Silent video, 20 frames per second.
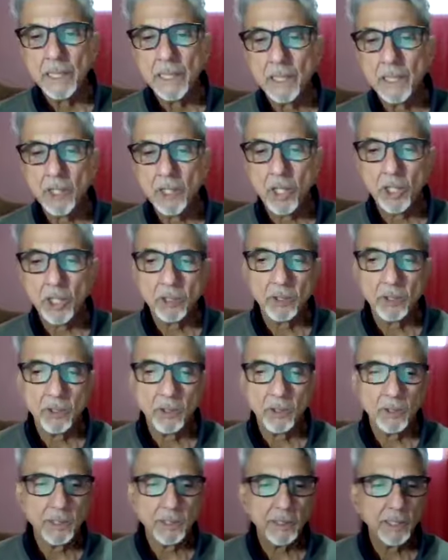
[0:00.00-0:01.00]
And not
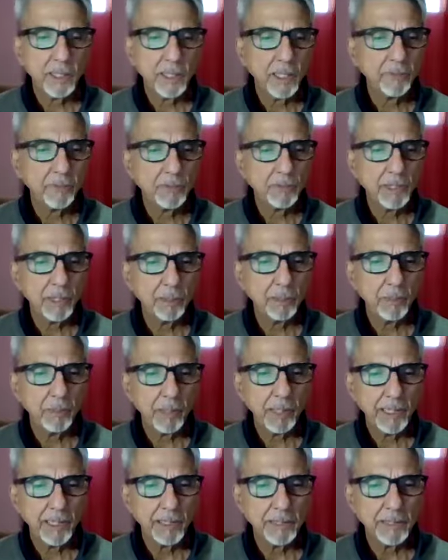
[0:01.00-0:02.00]
only they have come
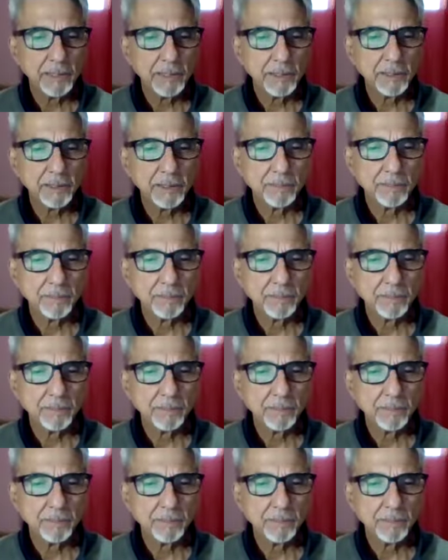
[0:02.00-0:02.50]
late,